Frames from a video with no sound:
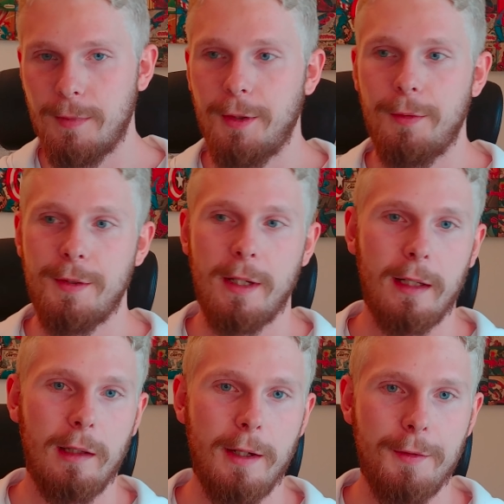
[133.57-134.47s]
so does
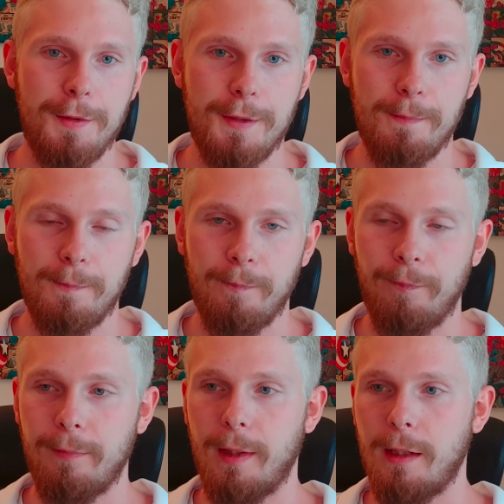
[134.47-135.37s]
iCloud,
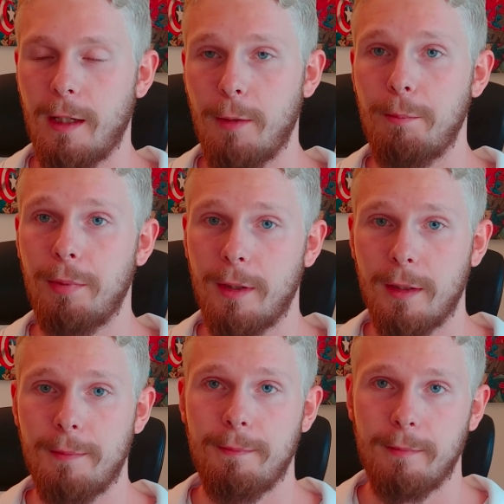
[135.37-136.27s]

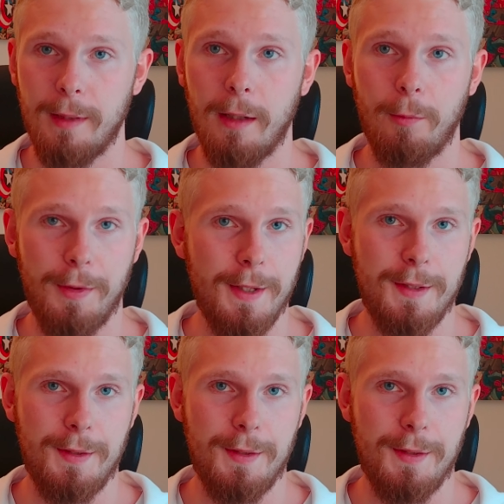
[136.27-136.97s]
but yeah, with this